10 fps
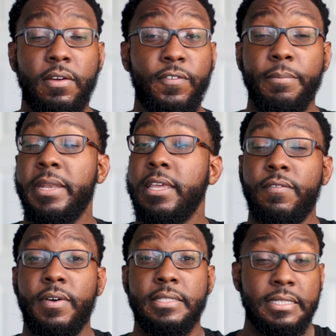For many
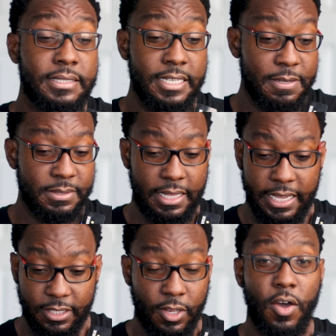of us, it seems
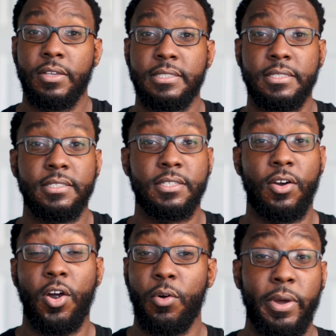like losses
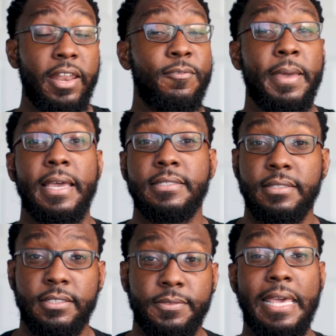are a rite of
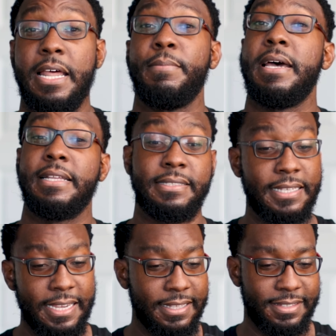passage. And I'm not
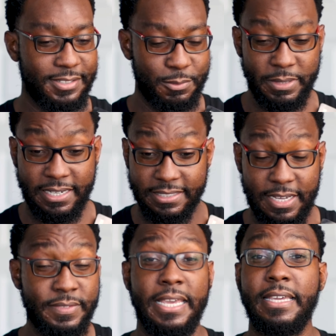saying this because
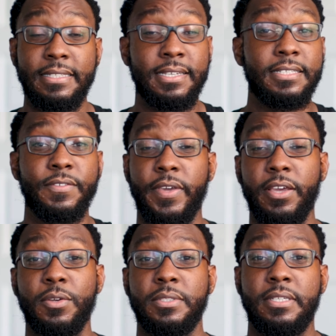I've taken tons of
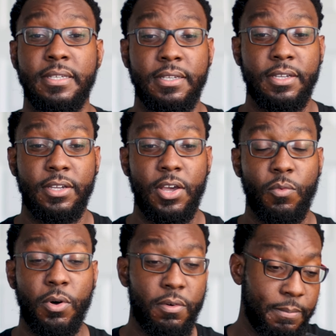L's.
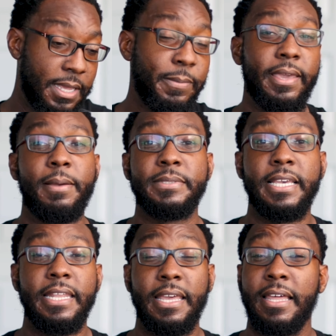Well, maybe I'm
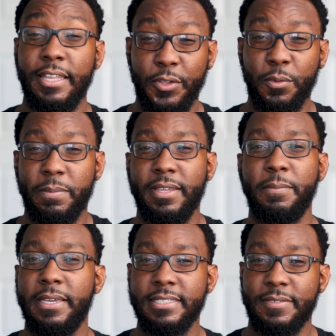saying it a little bit
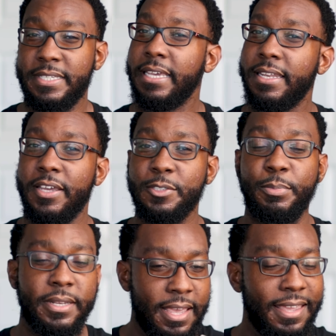because I've taken L's,
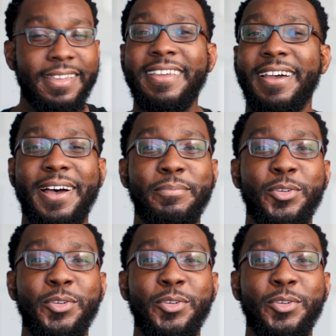but hey, I'm